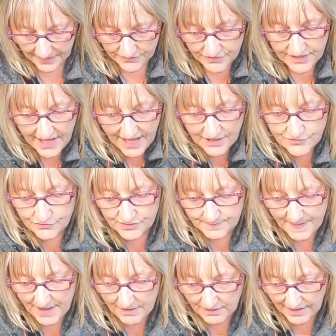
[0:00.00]
You can use
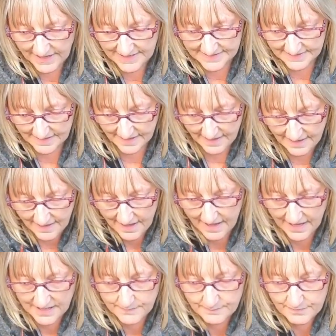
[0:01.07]
perlite,
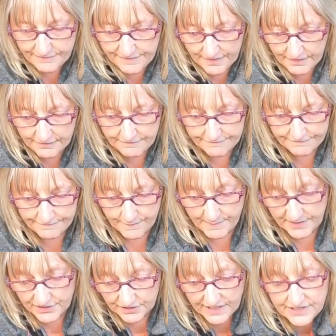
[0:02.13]
I prefer
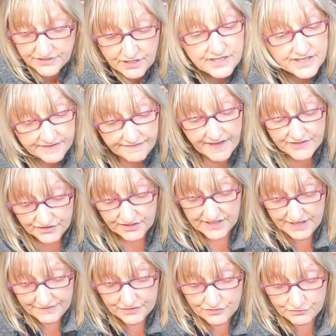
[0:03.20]
vermiculite. In fact, you can
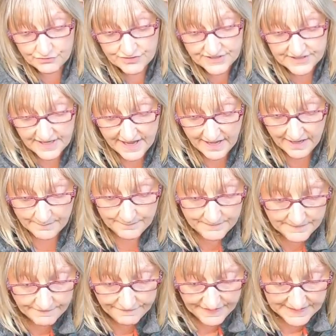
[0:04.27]
even use
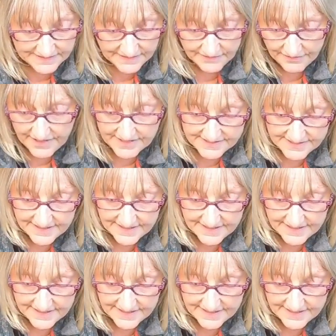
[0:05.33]
fine grit.